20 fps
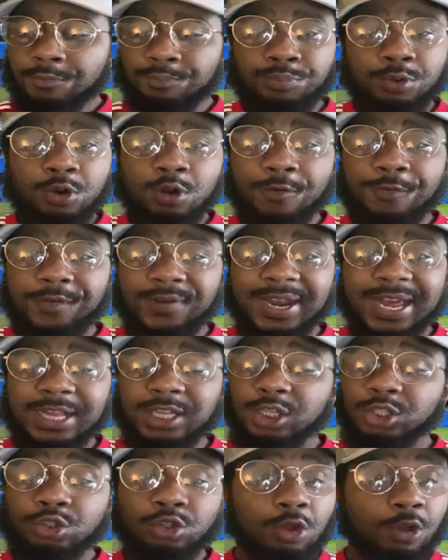Bruno
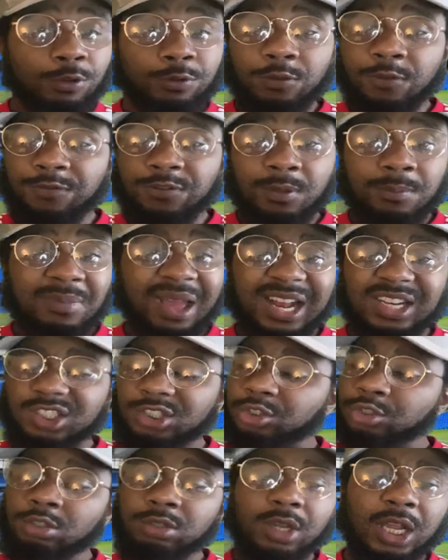Fernandes, don't tip the
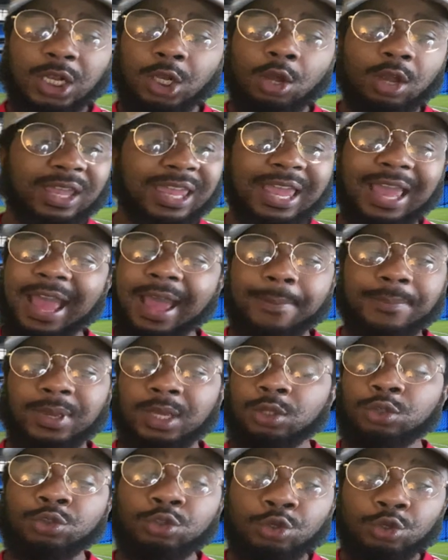match, you cannot get at
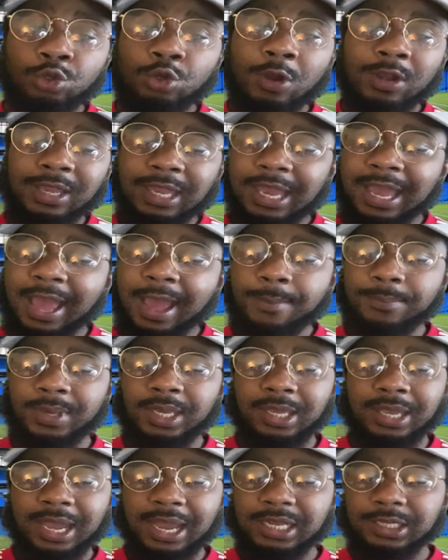me. Do not get at
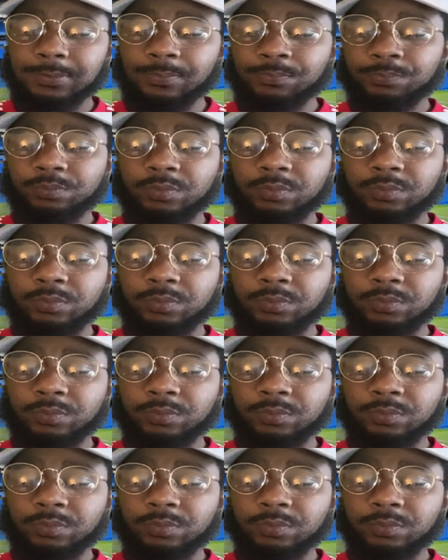me, guys.